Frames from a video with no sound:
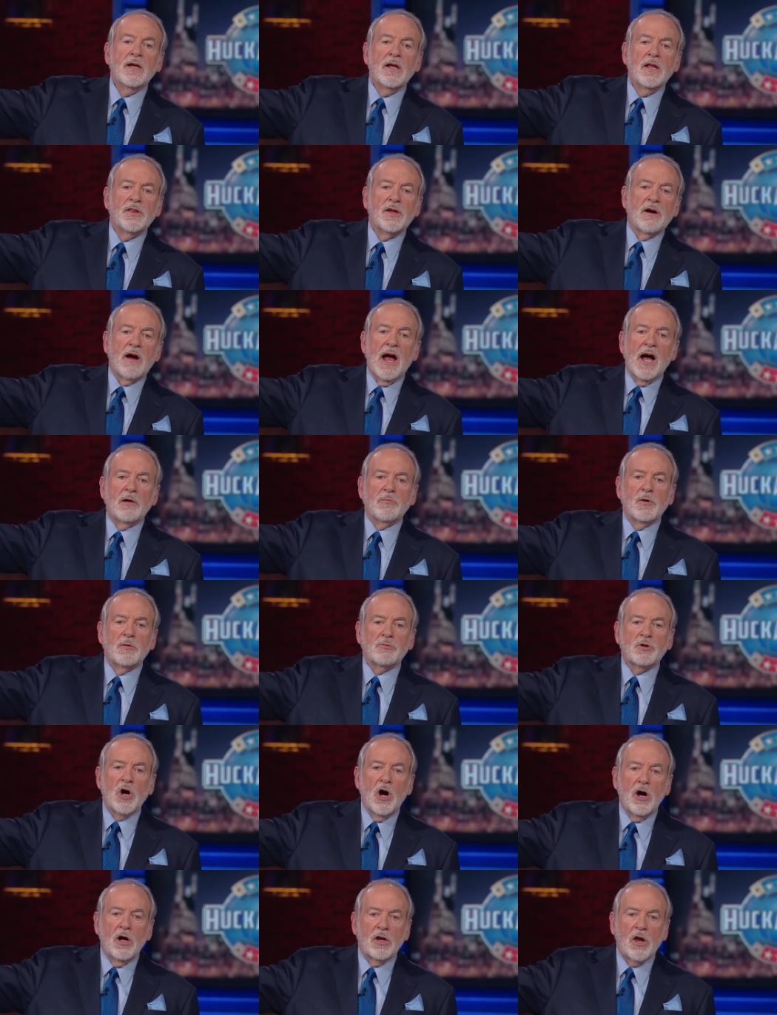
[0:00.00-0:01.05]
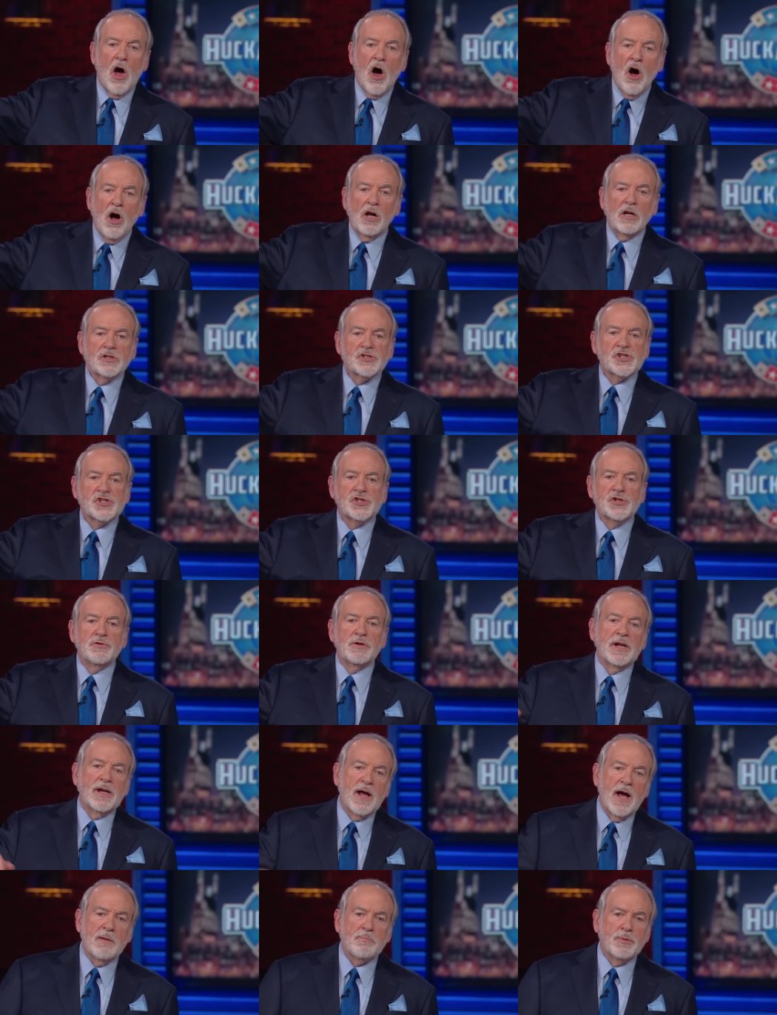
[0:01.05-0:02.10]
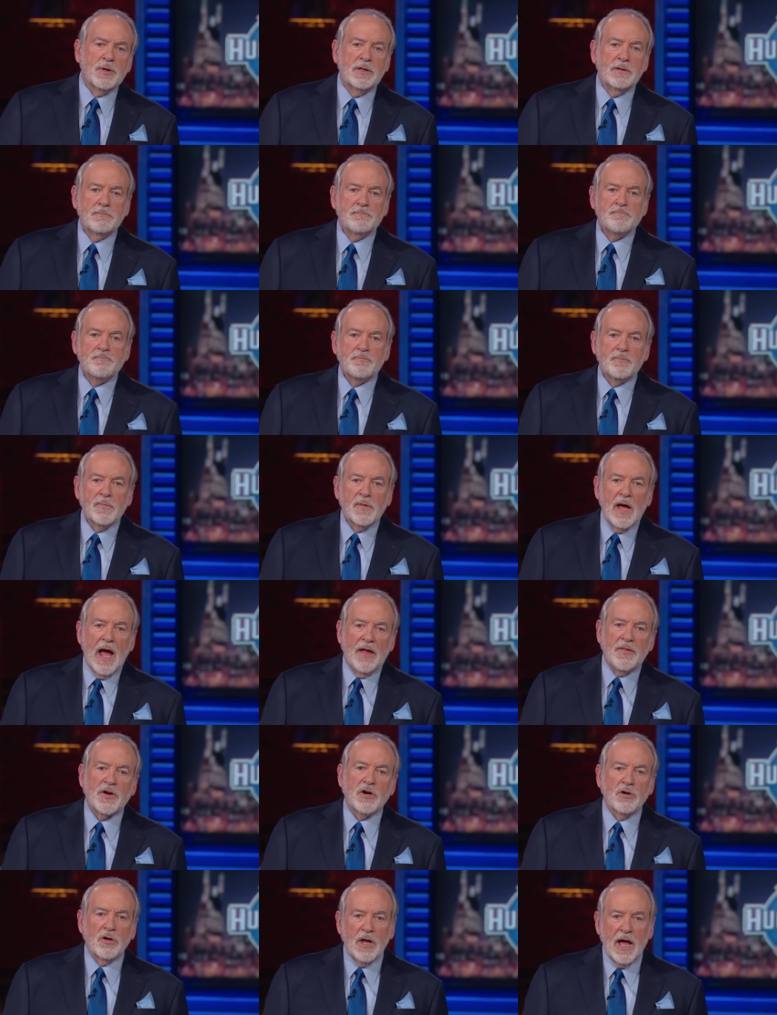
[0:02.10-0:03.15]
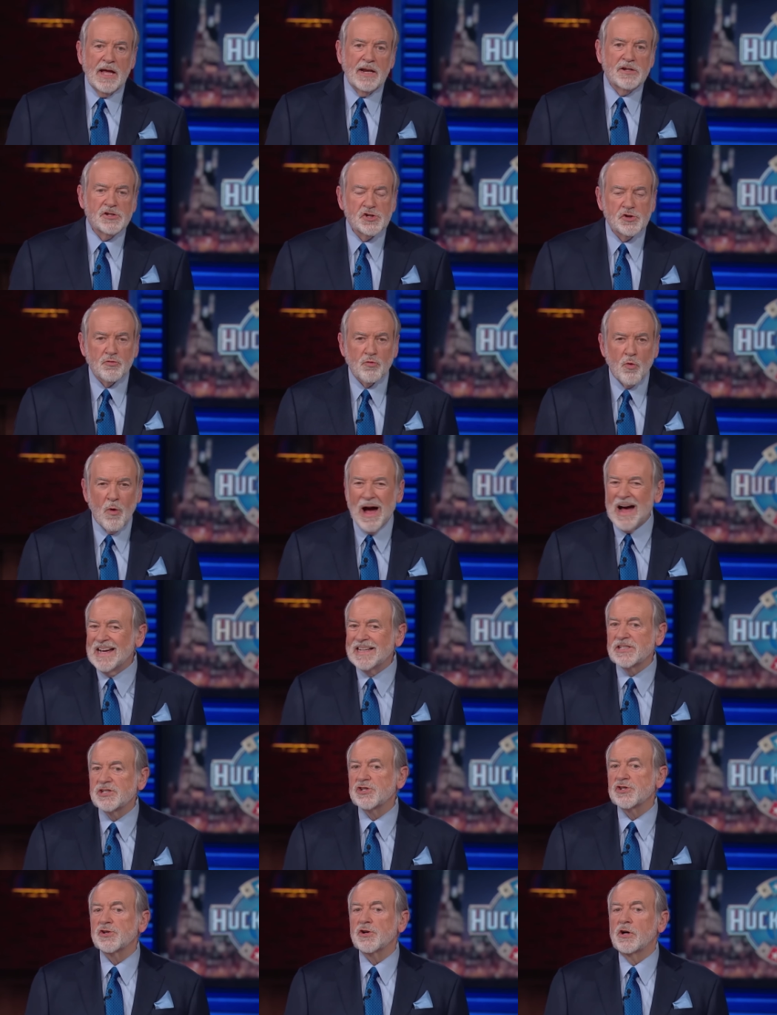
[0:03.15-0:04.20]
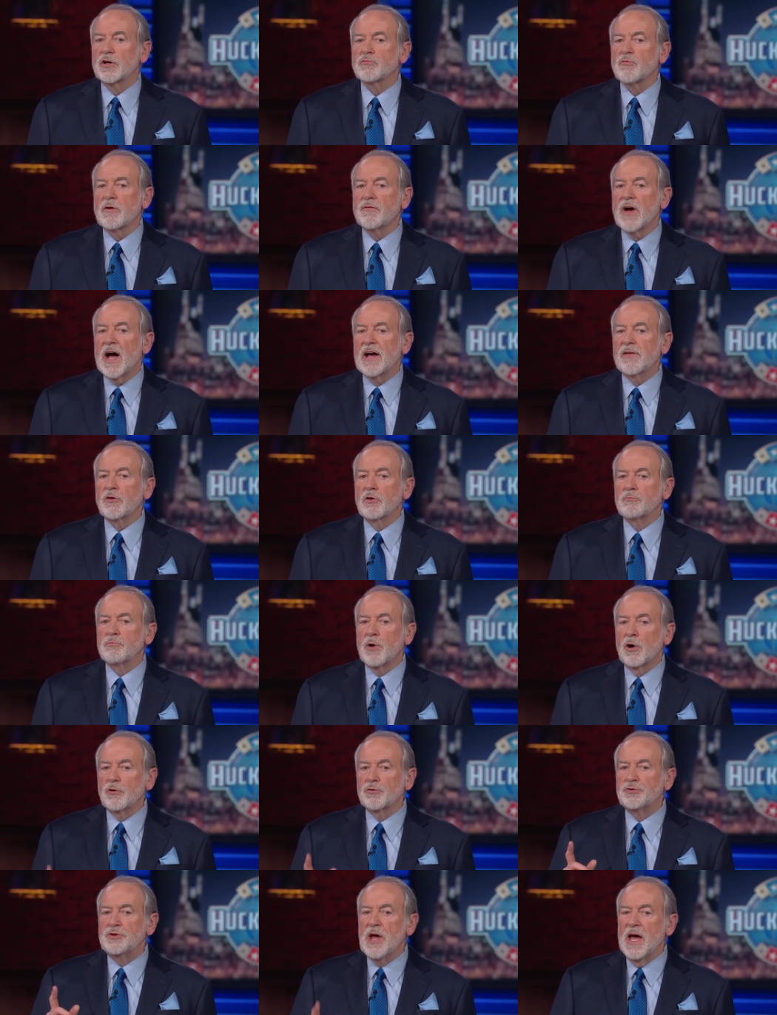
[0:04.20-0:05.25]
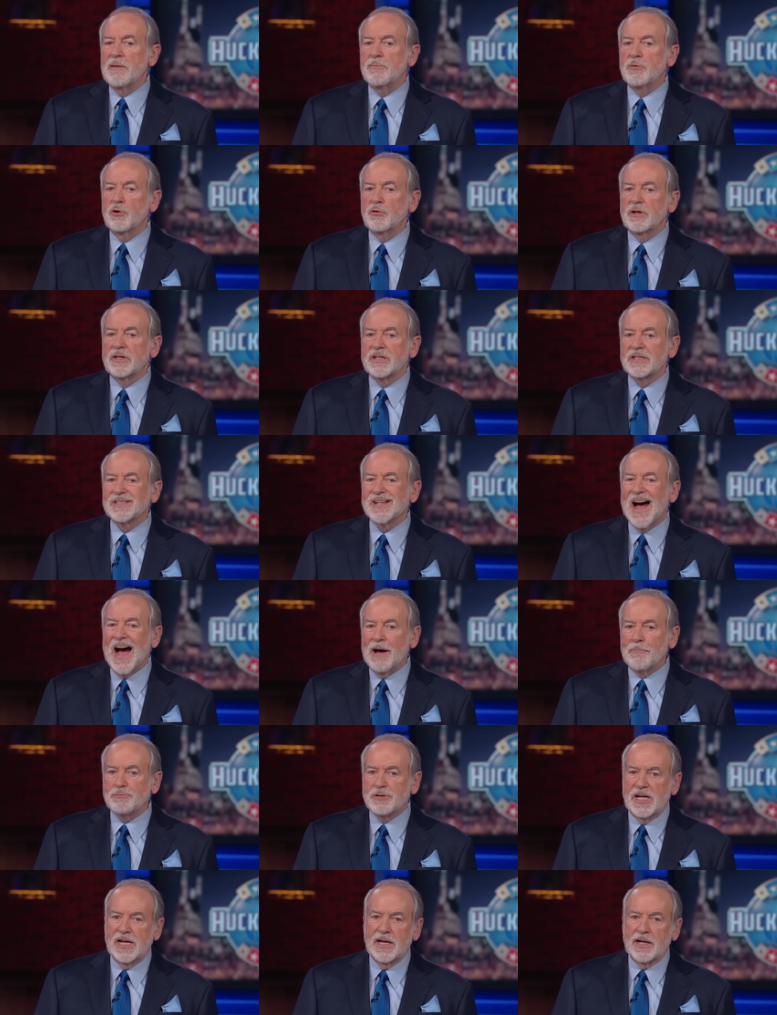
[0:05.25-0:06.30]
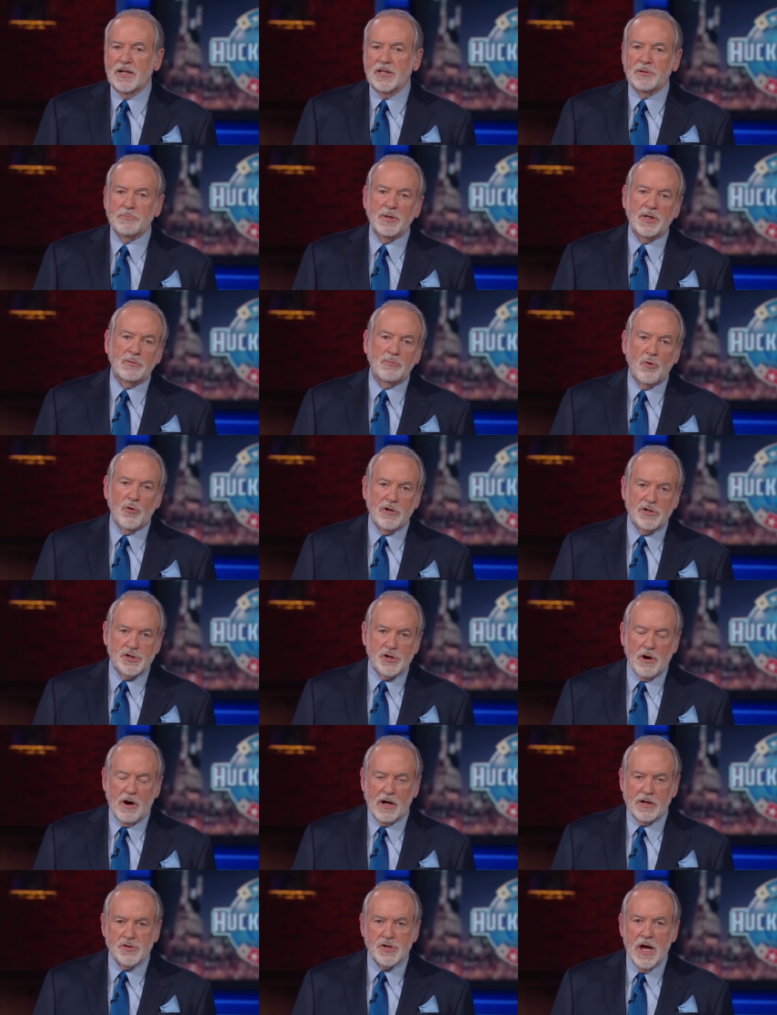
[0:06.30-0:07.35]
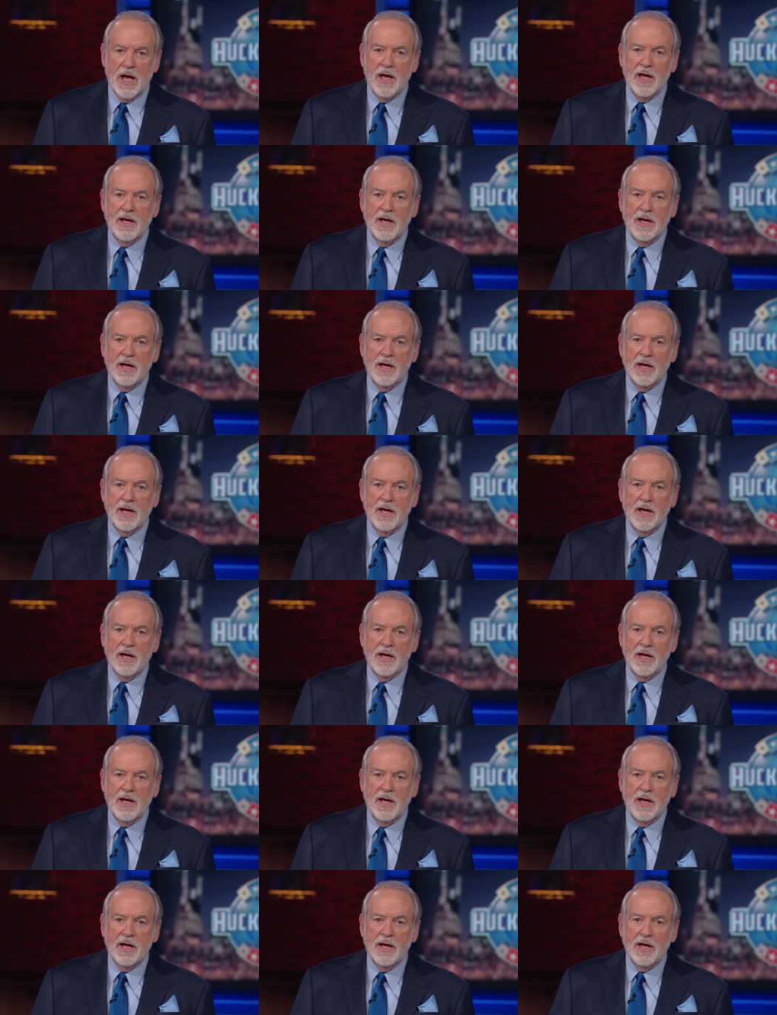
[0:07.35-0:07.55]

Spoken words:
Their album called All Suited Up and their latest Rhinestone Revival both debuted in the top 10 on the Billboard chart.